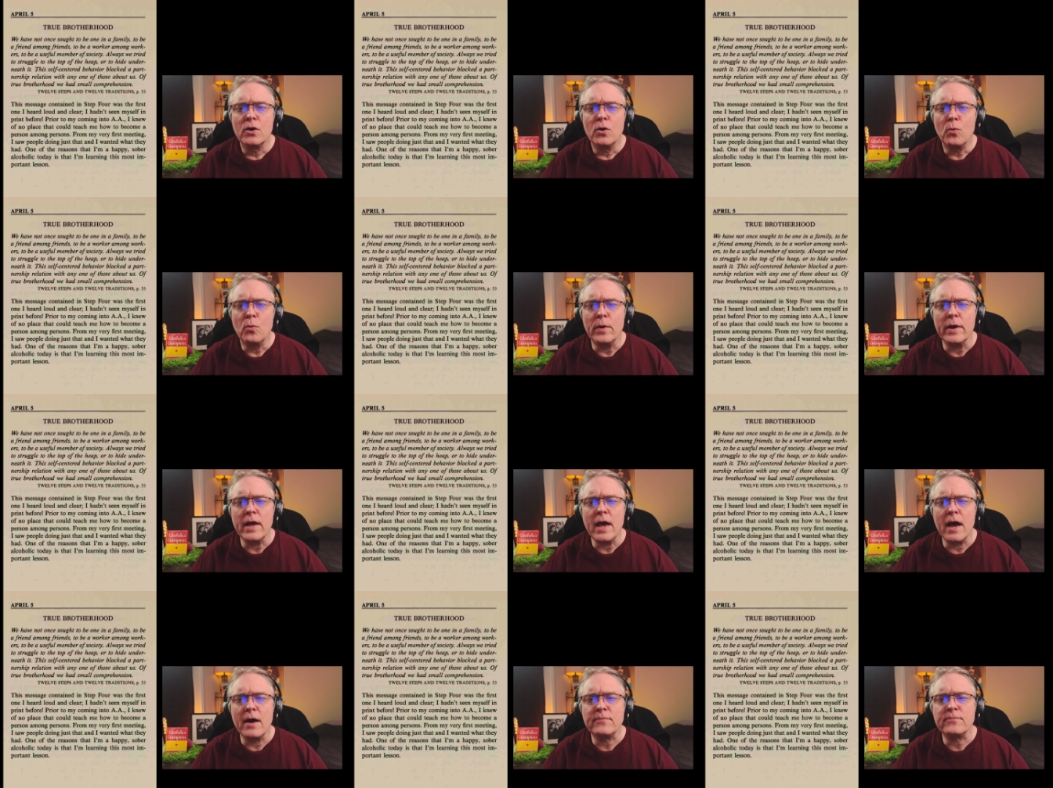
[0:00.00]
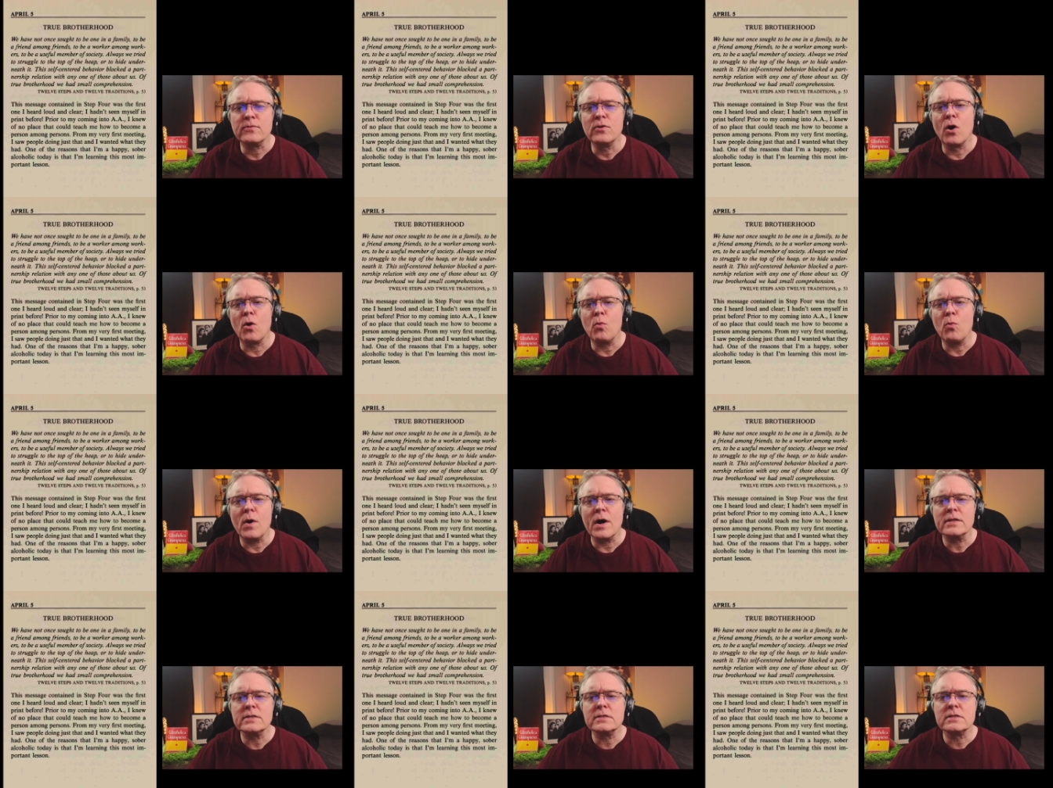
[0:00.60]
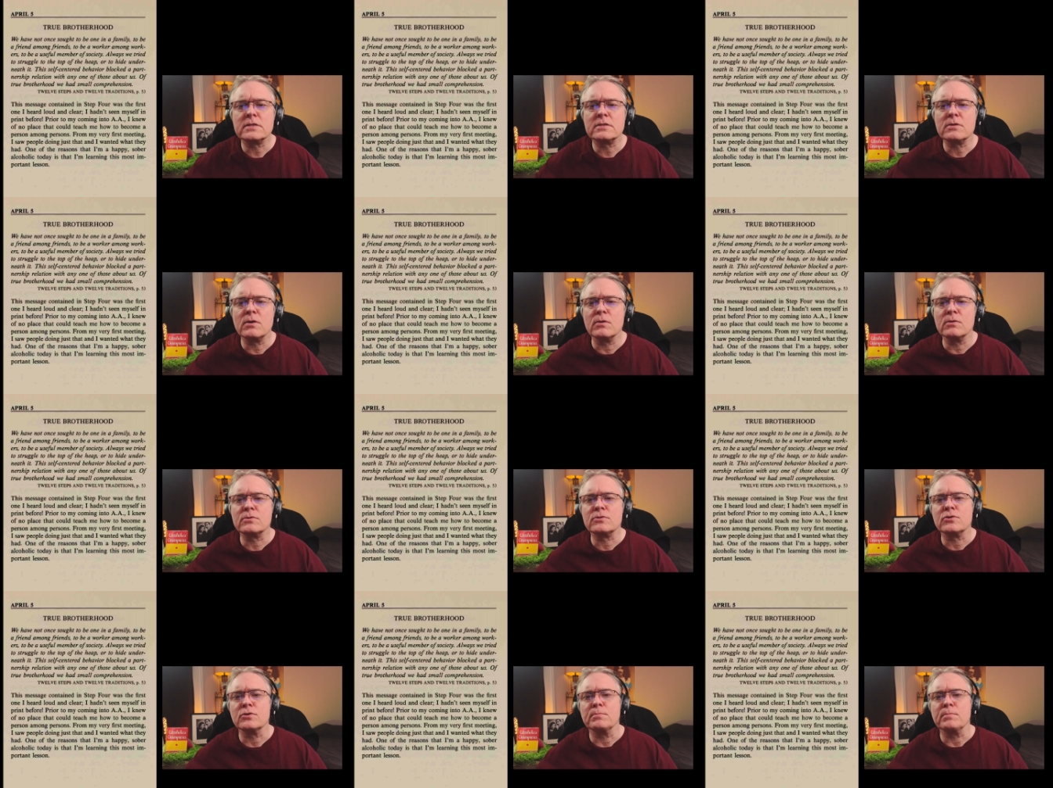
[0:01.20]
We have not once
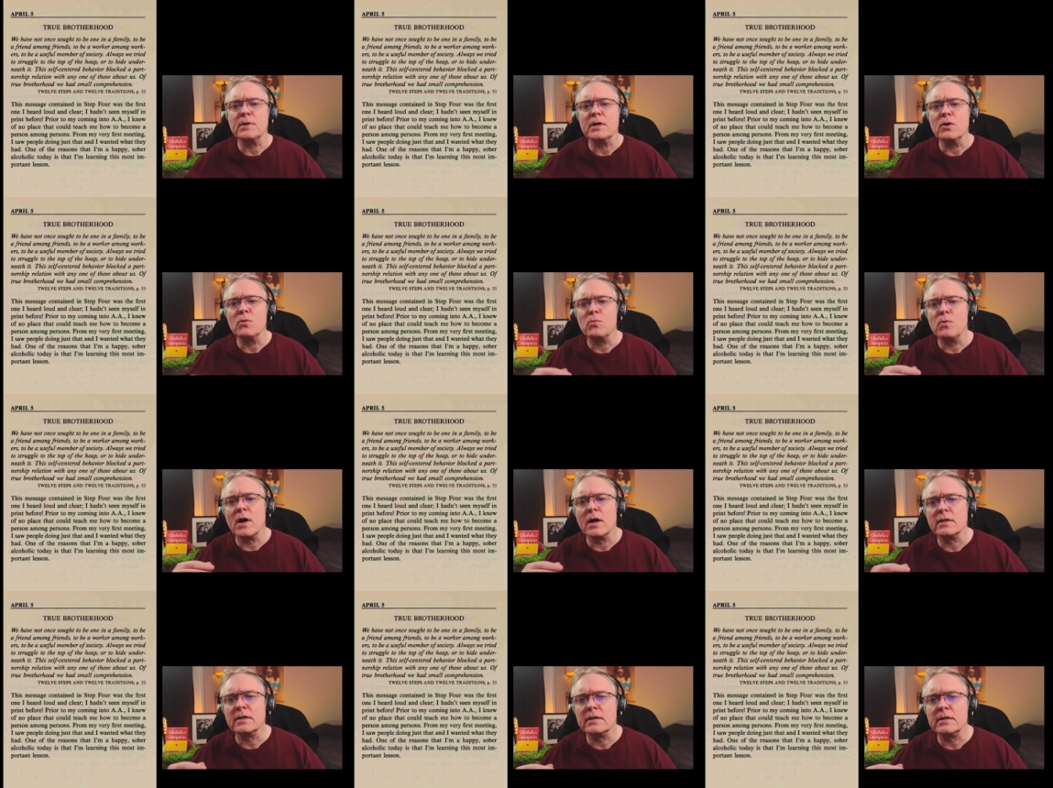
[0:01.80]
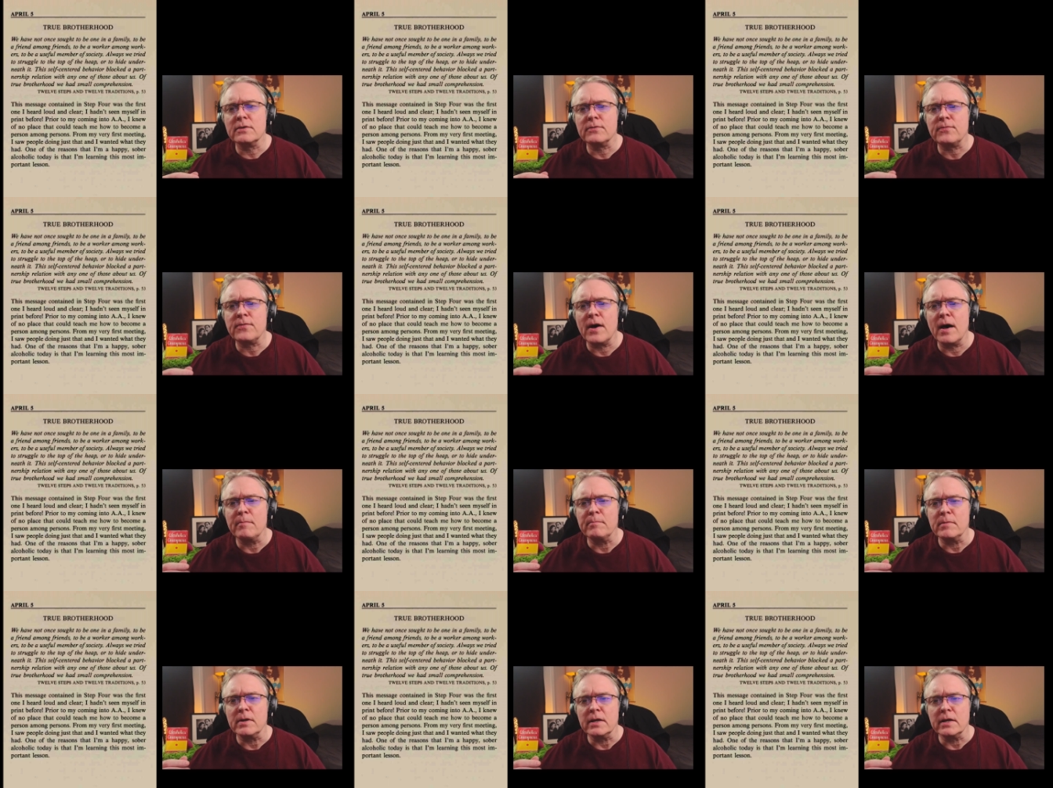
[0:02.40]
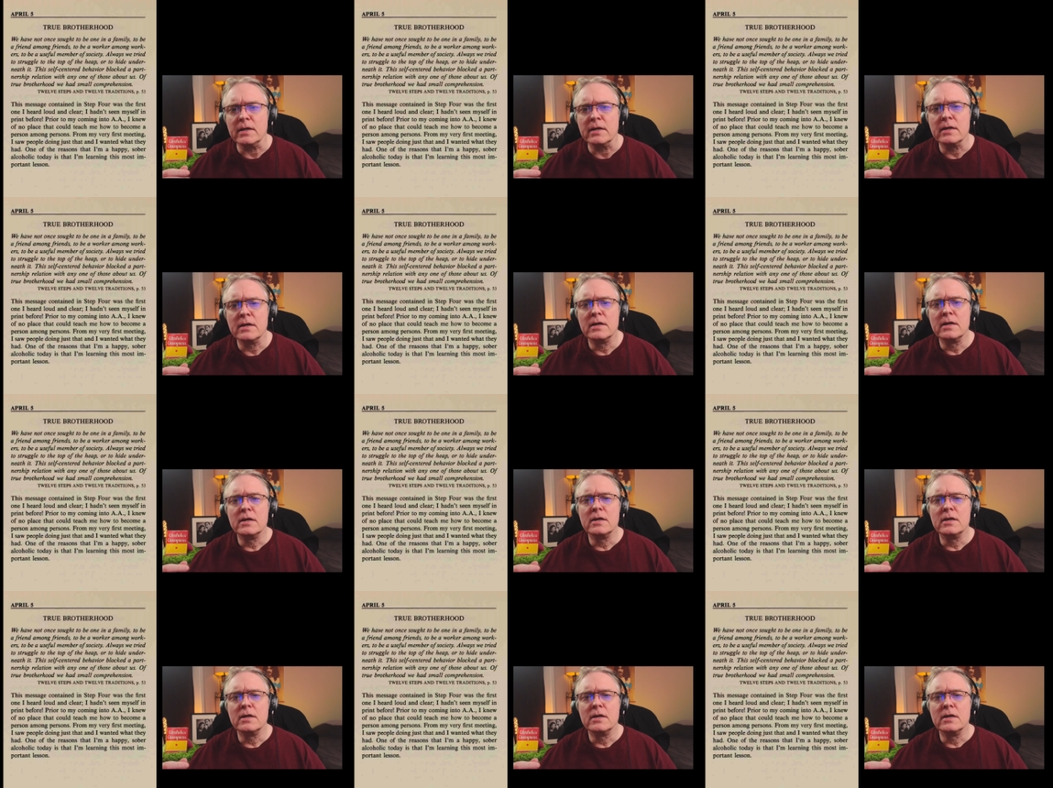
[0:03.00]
sought to be one in a family,